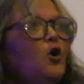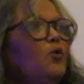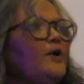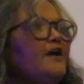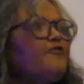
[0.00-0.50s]

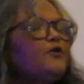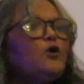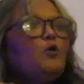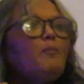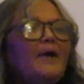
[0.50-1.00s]
We have to
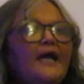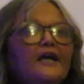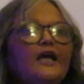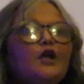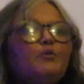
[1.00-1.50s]
go
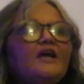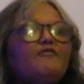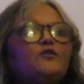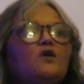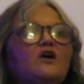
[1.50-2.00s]
back and we
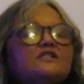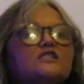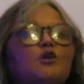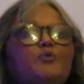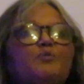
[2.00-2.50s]
have to ask
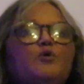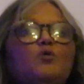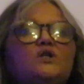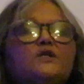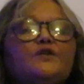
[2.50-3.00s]
our people
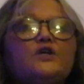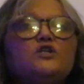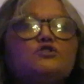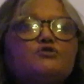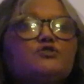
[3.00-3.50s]
what are the
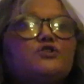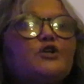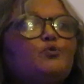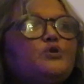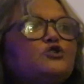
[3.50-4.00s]
issues
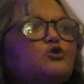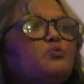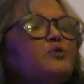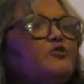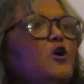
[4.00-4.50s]
that we
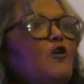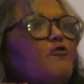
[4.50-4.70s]
should be